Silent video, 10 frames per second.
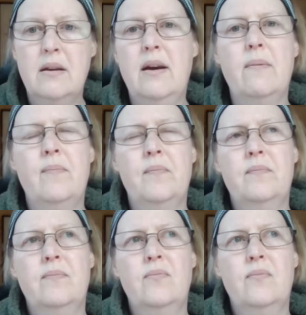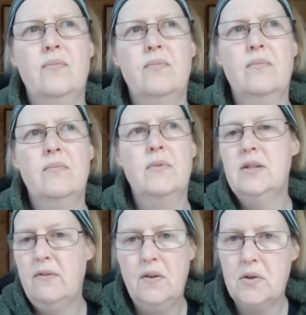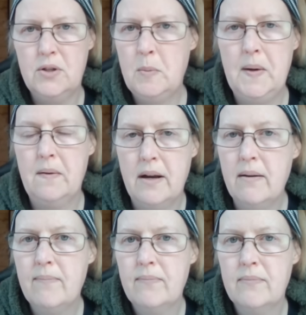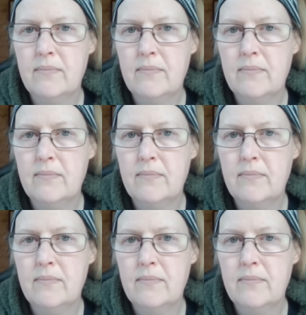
Now, there's nothing I can do about that.